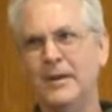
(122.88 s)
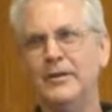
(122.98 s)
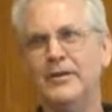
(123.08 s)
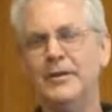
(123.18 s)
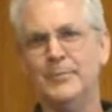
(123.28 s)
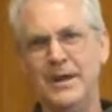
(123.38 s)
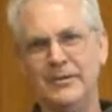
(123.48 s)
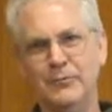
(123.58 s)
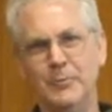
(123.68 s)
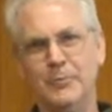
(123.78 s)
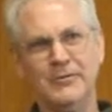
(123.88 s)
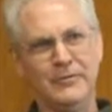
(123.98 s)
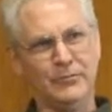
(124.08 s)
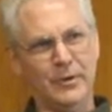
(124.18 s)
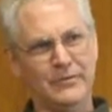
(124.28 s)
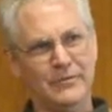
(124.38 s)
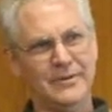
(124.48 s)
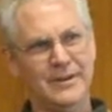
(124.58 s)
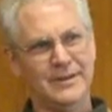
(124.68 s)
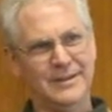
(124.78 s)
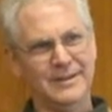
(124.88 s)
You can imagine what my first wife was like.